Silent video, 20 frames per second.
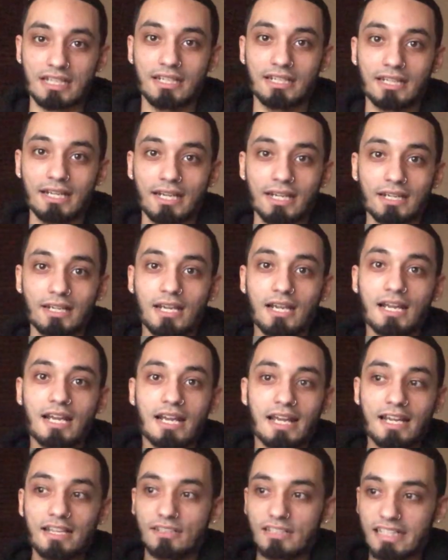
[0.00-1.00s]
and and
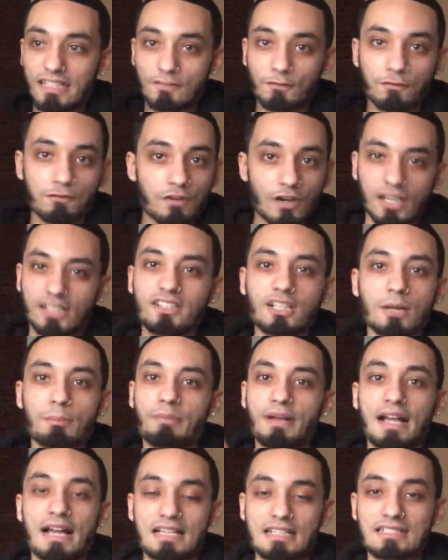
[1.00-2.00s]
and, and fucked
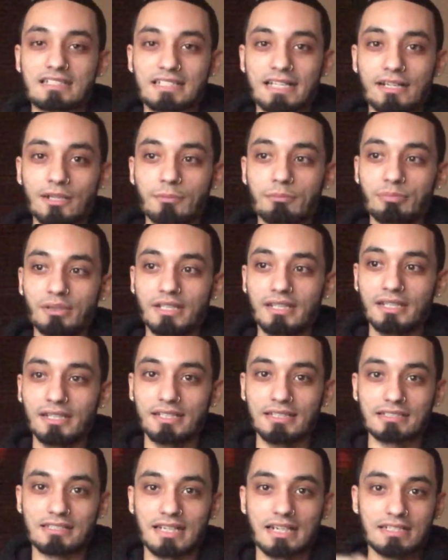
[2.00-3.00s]
up ass state of
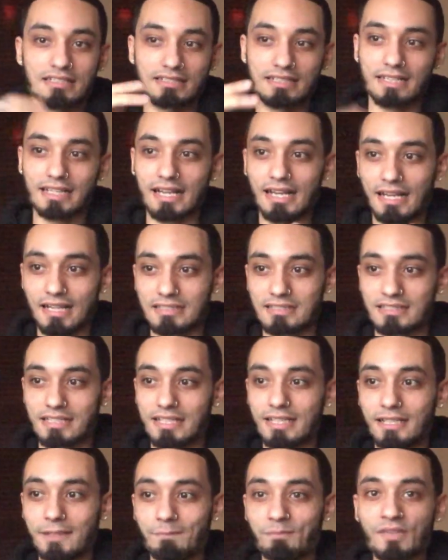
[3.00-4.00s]
beings as they as
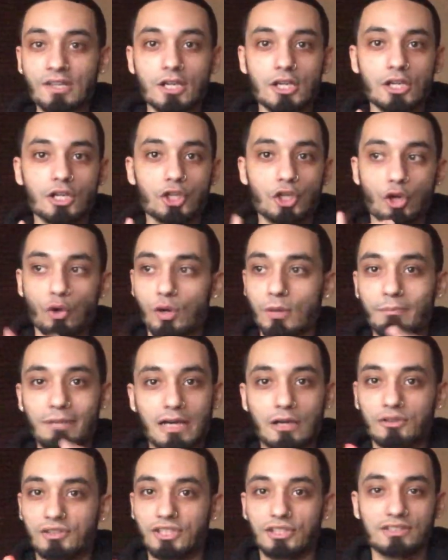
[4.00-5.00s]
they go
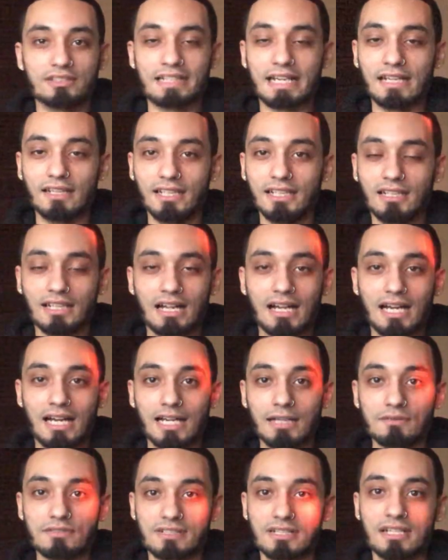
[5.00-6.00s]
about their daily
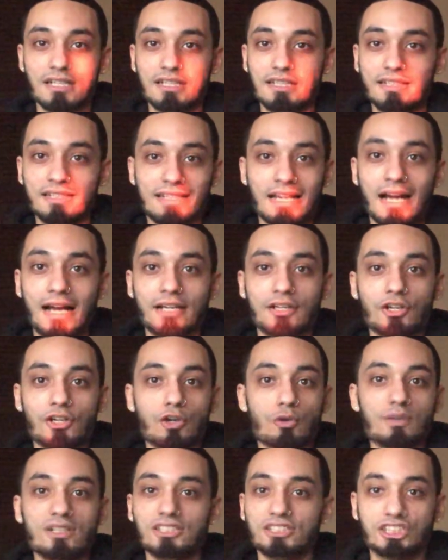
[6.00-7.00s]
lives not
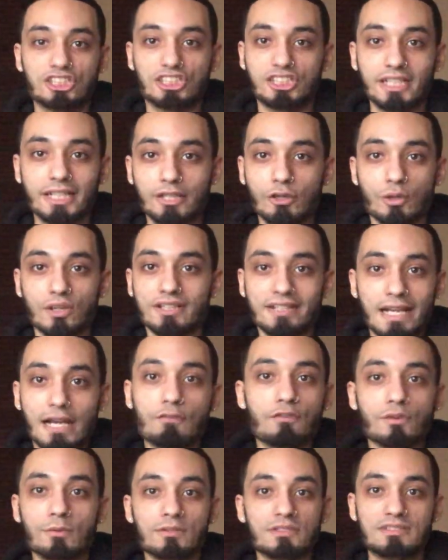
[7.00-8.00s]
knowing shit or
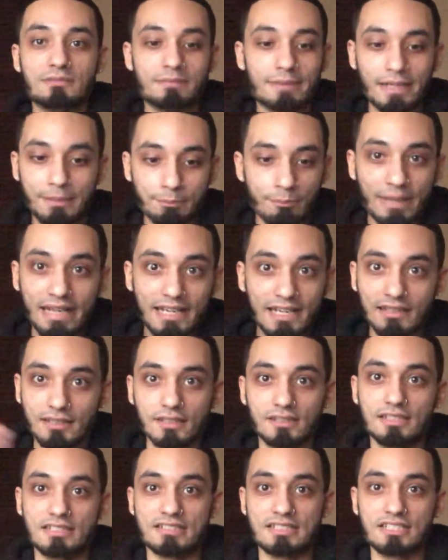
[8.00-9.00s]
never make, making the
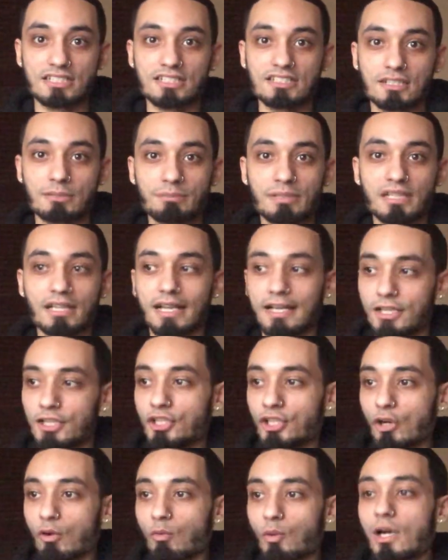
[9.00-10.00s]
decision to be like, you
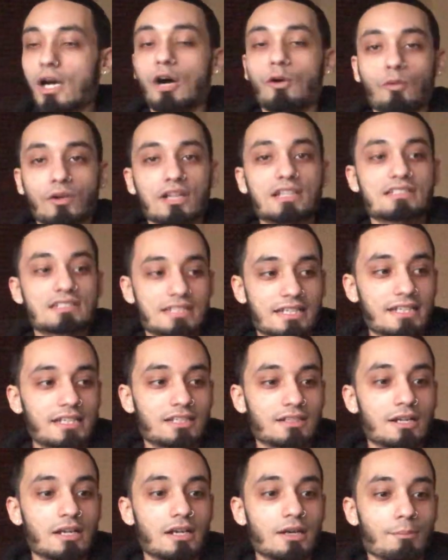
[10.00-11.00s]
know what, I want to
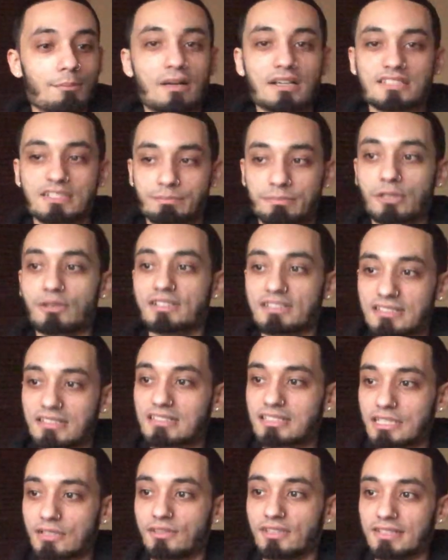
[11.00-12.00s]
take my spirit
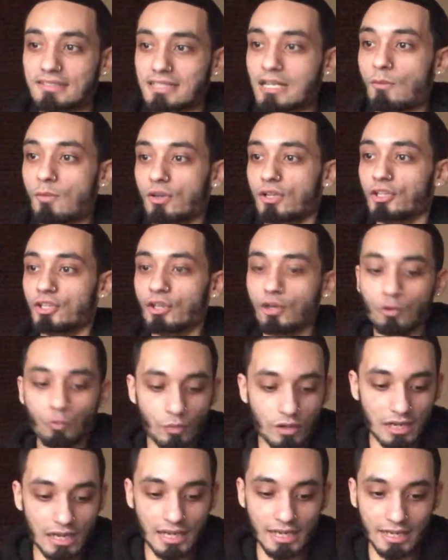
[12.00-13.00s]
serious. I want to know
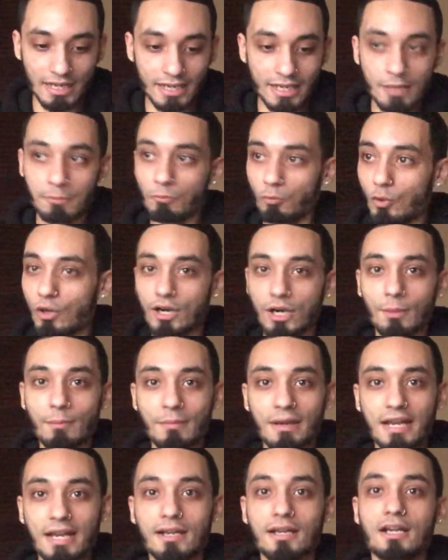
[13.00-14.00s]
what I am, where
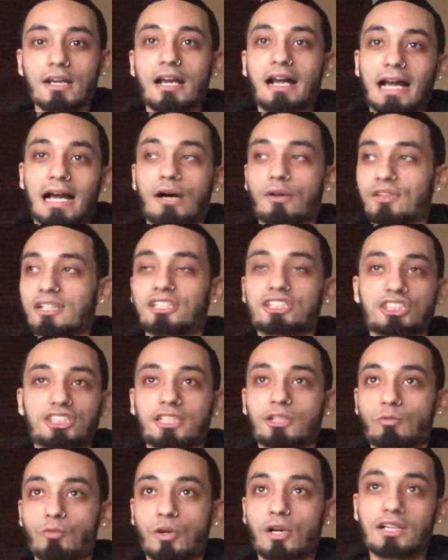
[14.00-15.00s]
I'm at, how this
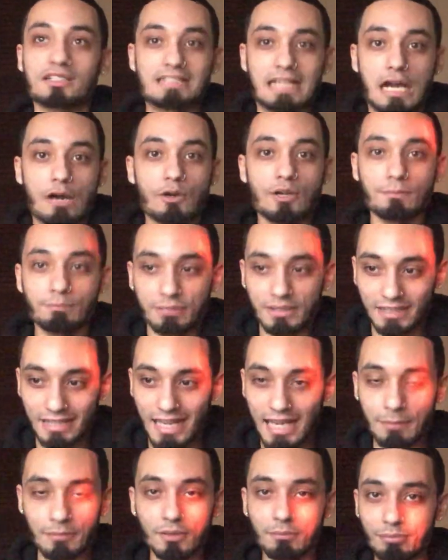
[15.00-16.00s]
shit works, how it
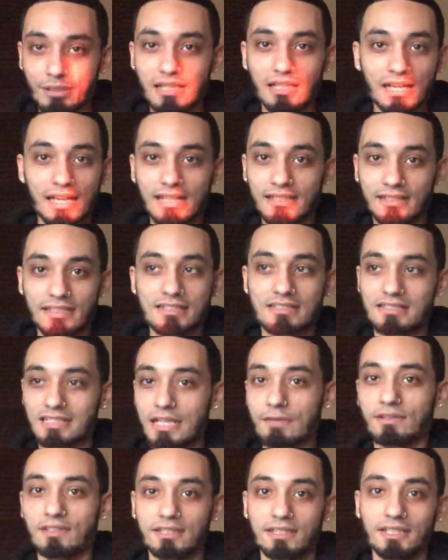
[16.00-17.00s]
became to be like this and
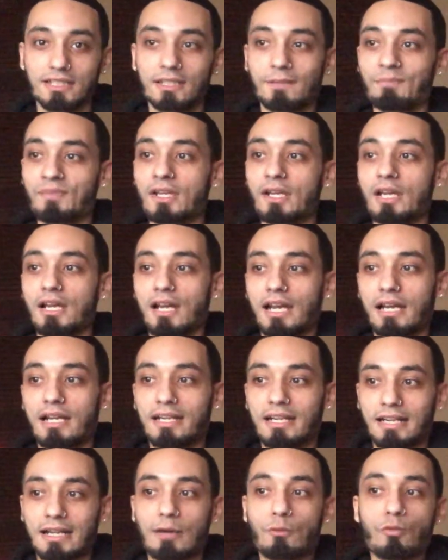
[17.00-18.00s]
everything.
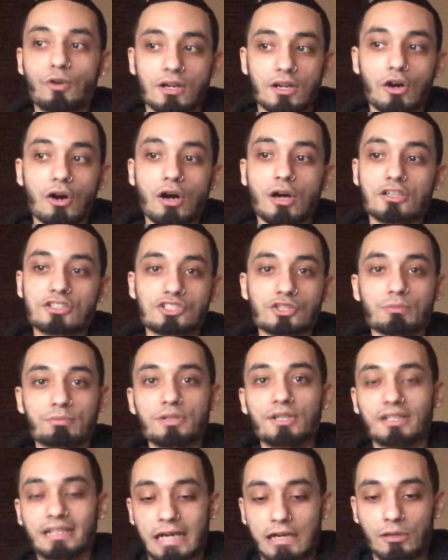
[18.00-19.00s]
And then I want to also
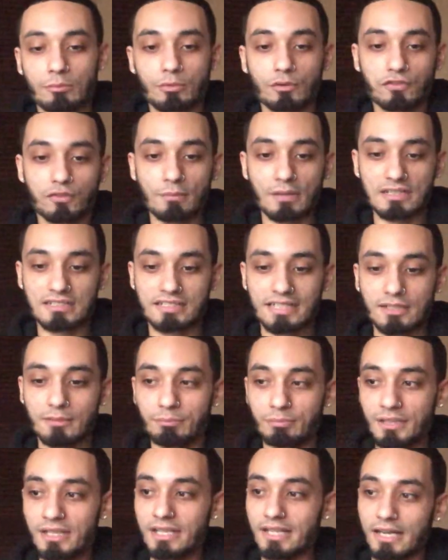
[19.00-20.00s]
be accountable for my state
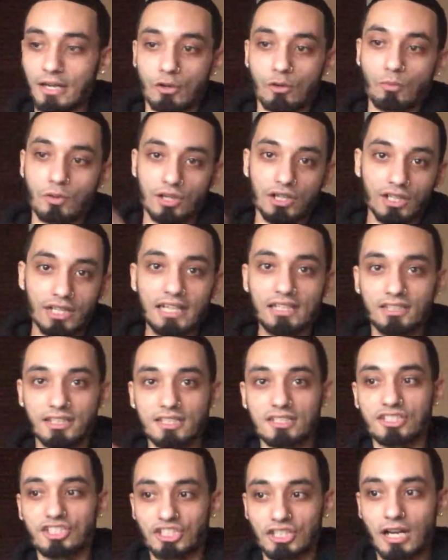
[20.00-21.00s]
of being. I don't want to let
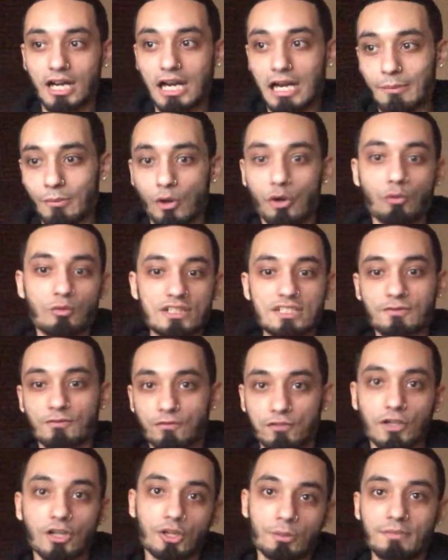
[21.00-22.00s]
this job always
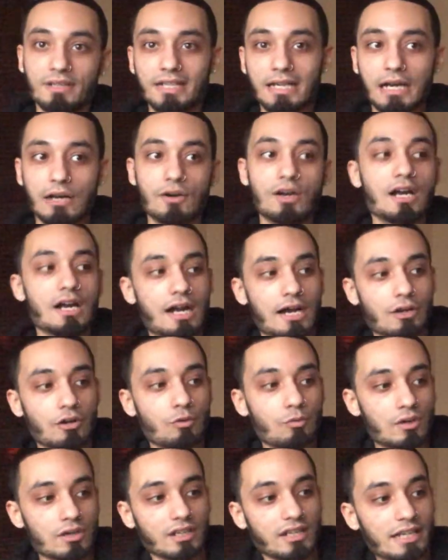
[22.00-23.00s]
flunk me out. I
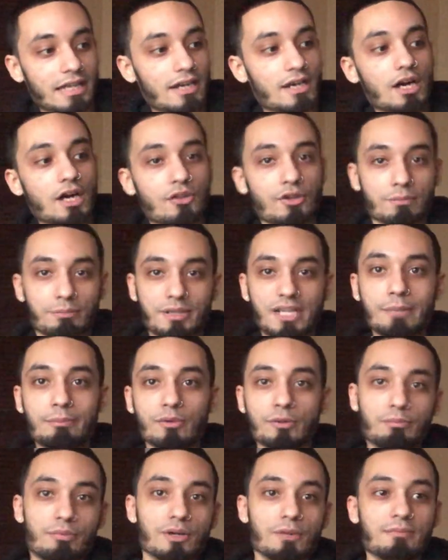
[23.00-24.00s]
don't want to let other
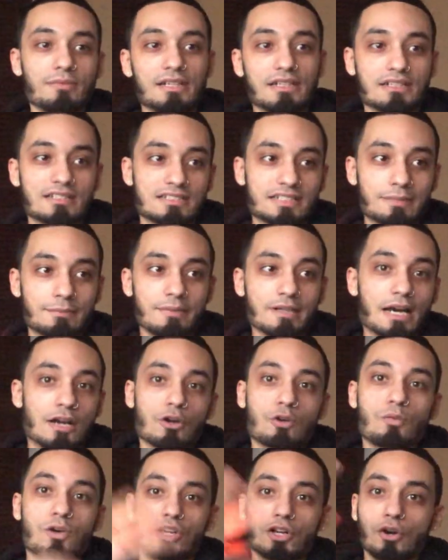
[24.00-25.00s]
people put me in a state of being. I
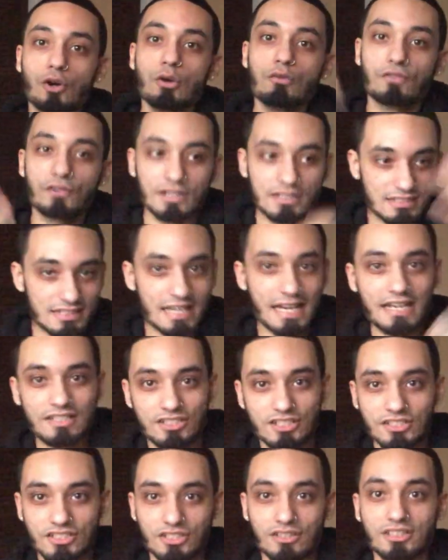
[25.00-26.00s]
don't want to over attach
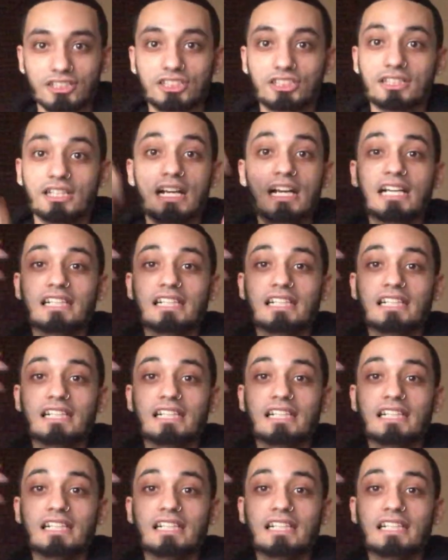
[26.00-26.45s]
to certain shit.